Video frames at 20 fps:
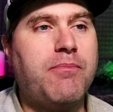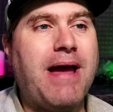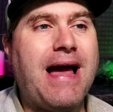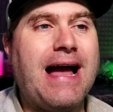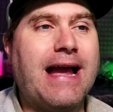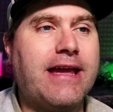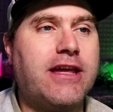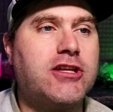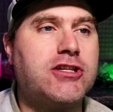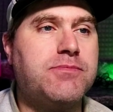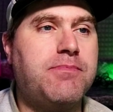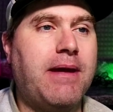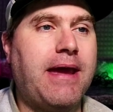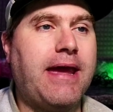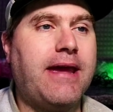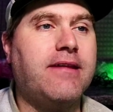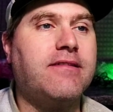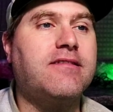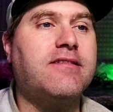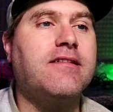package
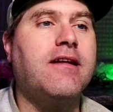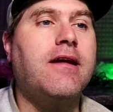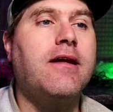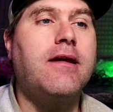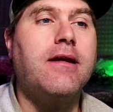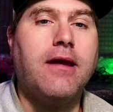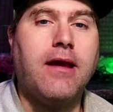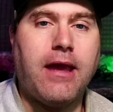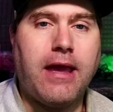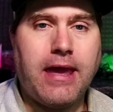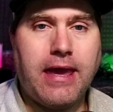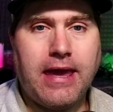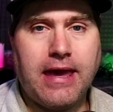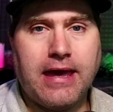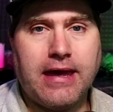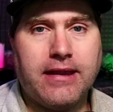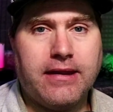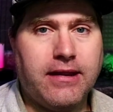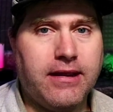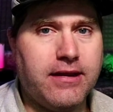base
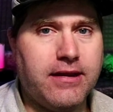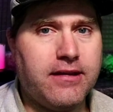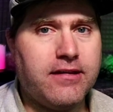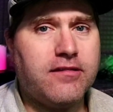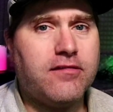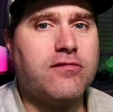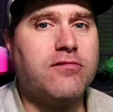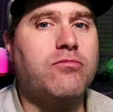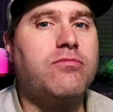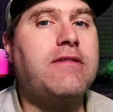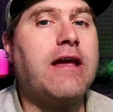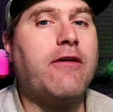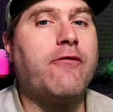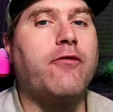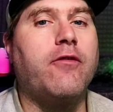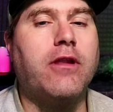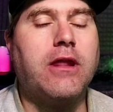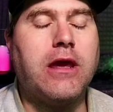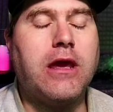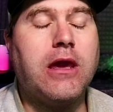and it is
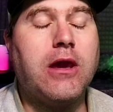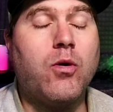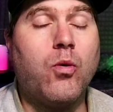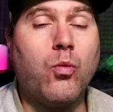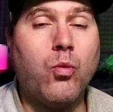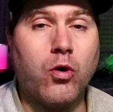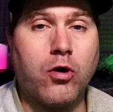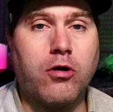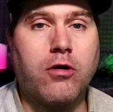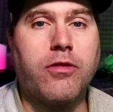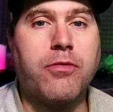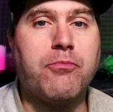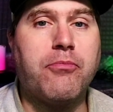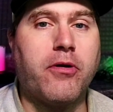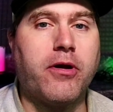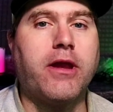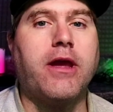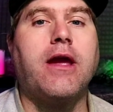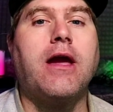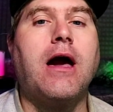definitely worth
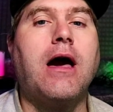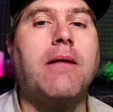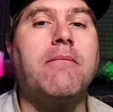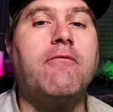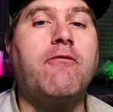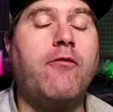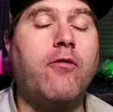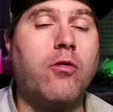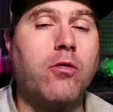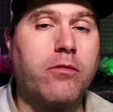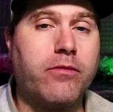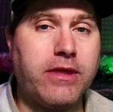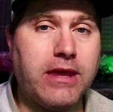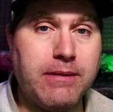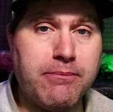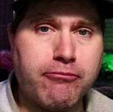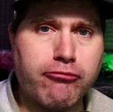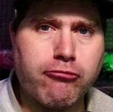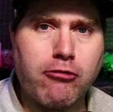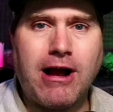bringing up for
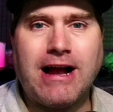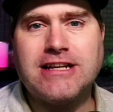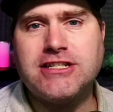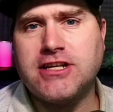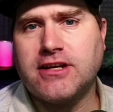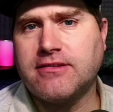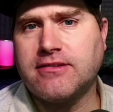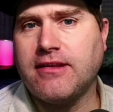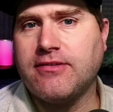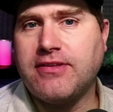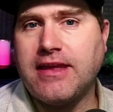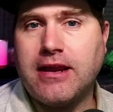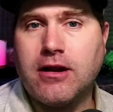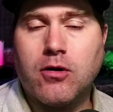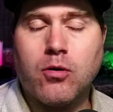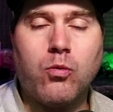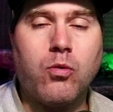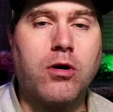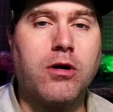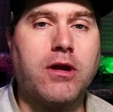the project that they
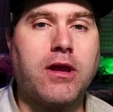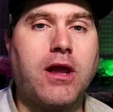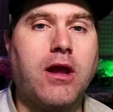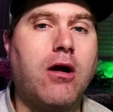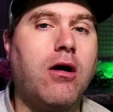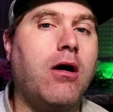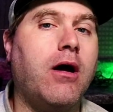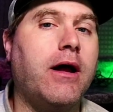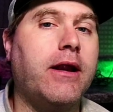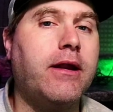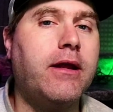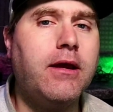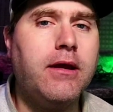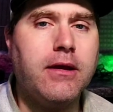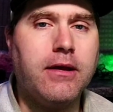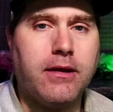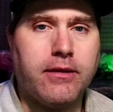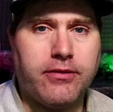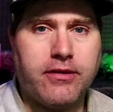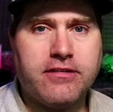are working on,
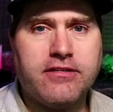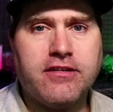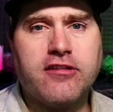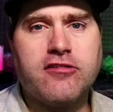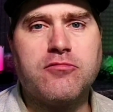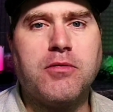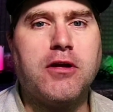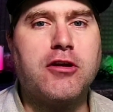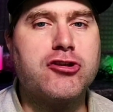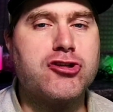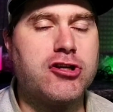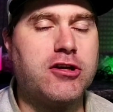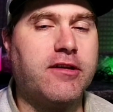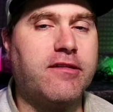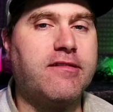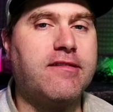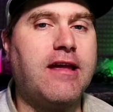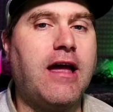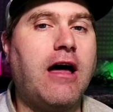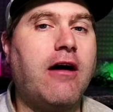the distribution
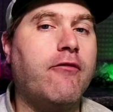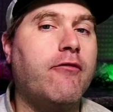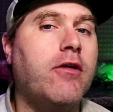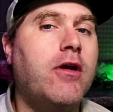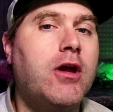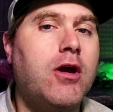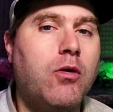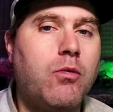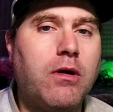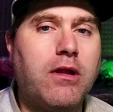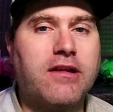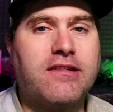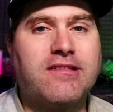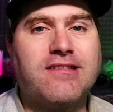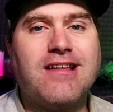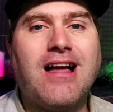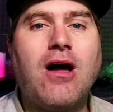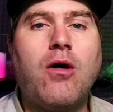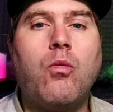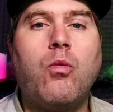itself. Well,
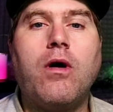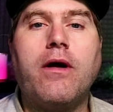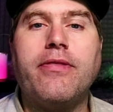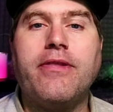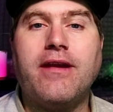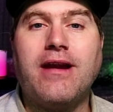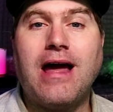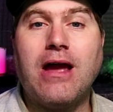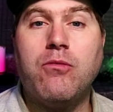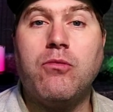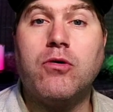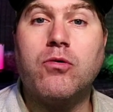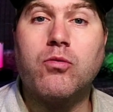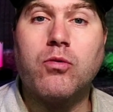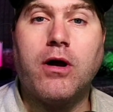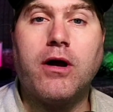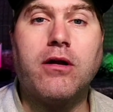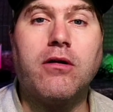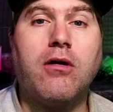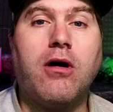it's not one that I would
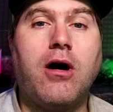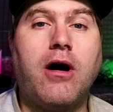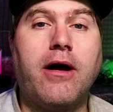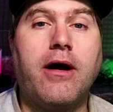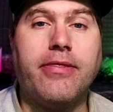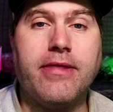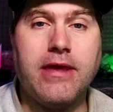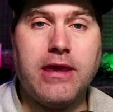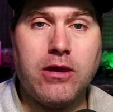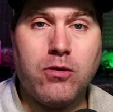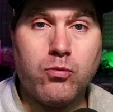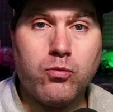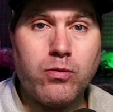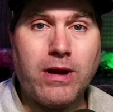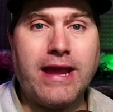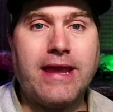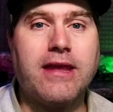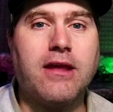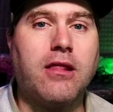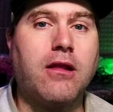run on the
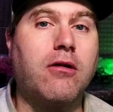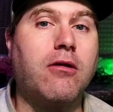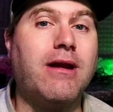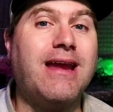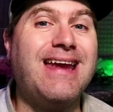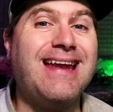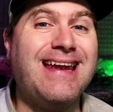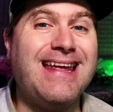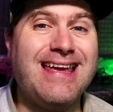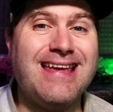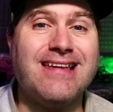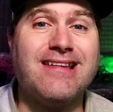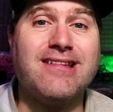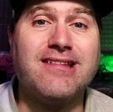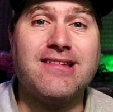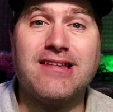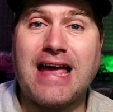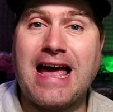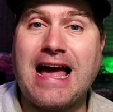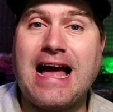regular, it
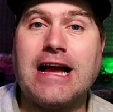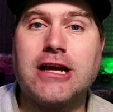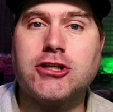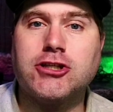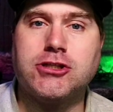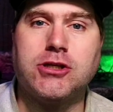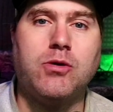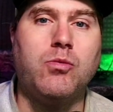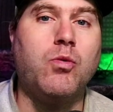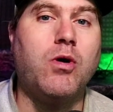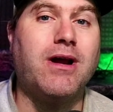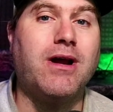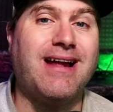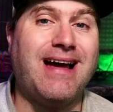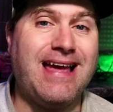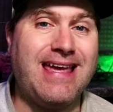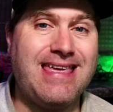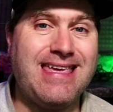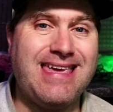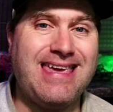is actually one
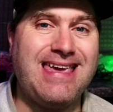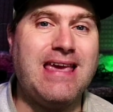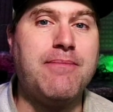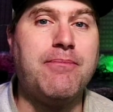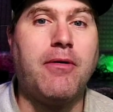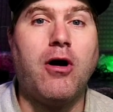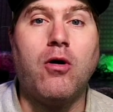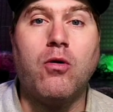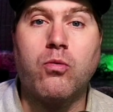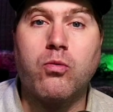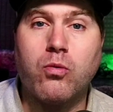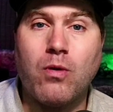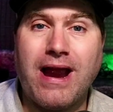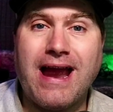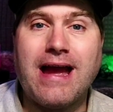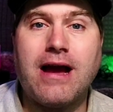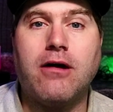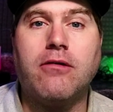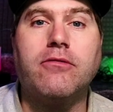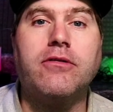I keep
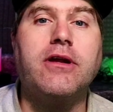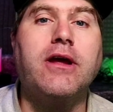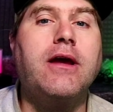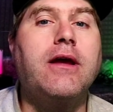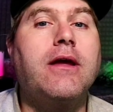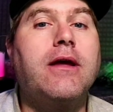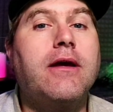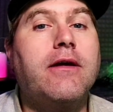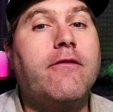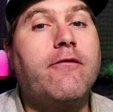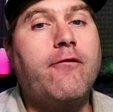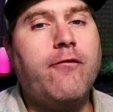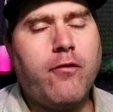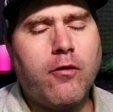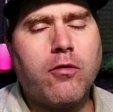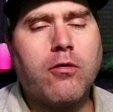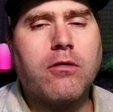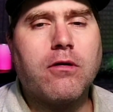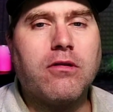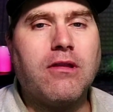around
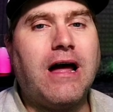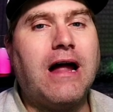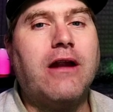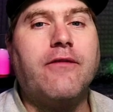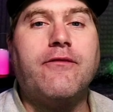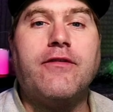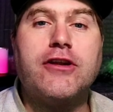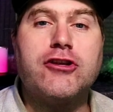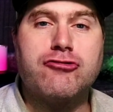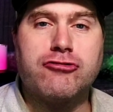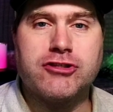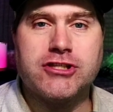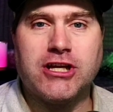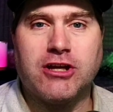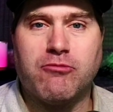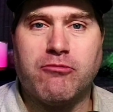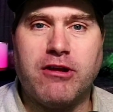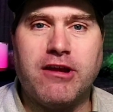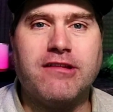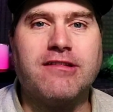for a lot of
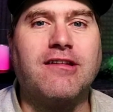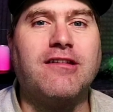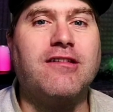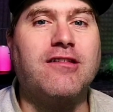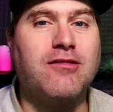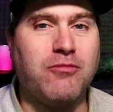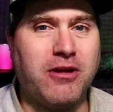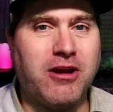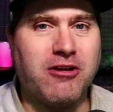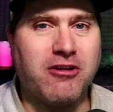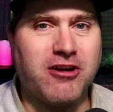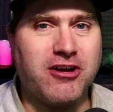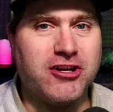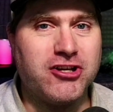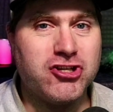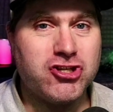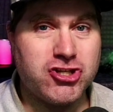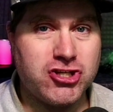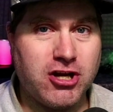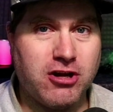interesting reasons we are going
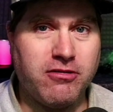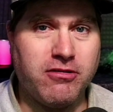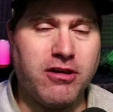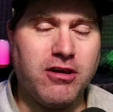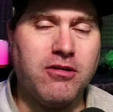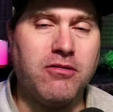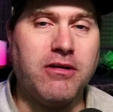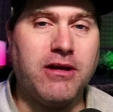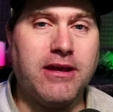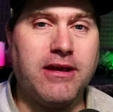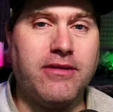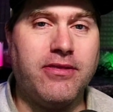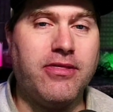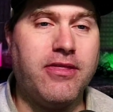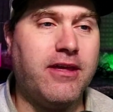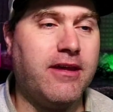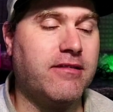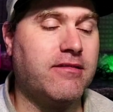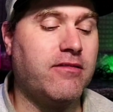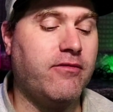to show you in
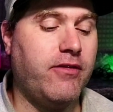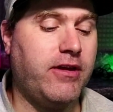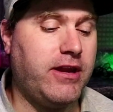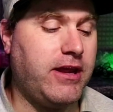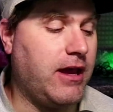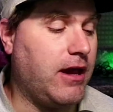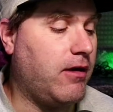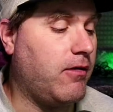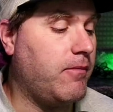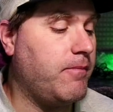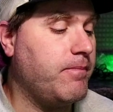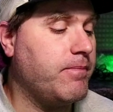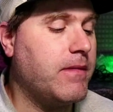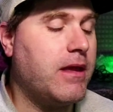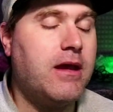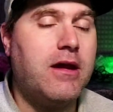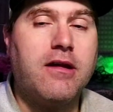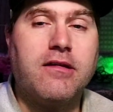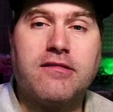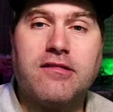this video.
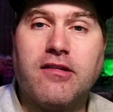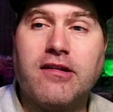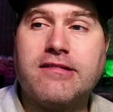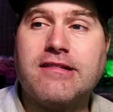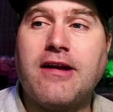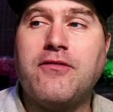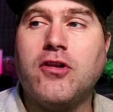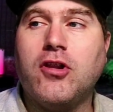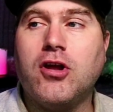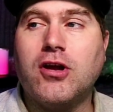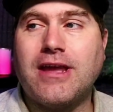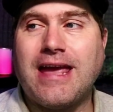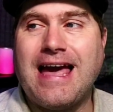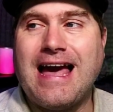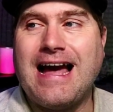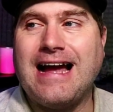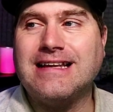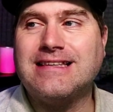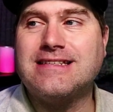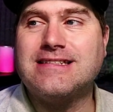So let's have a look
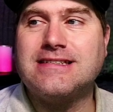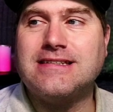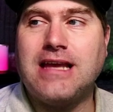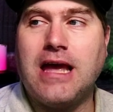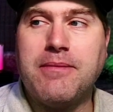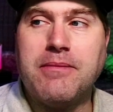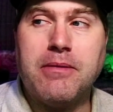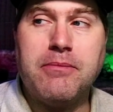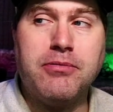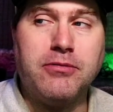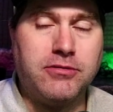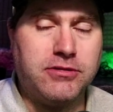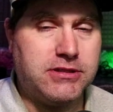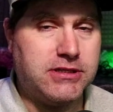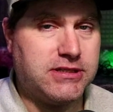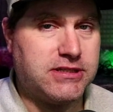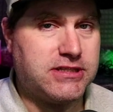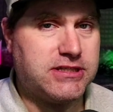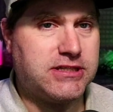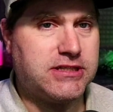at
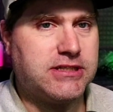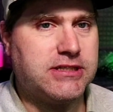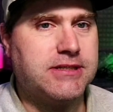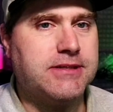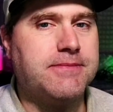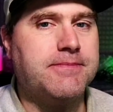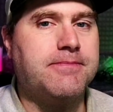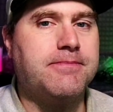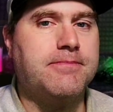Emmabuntus.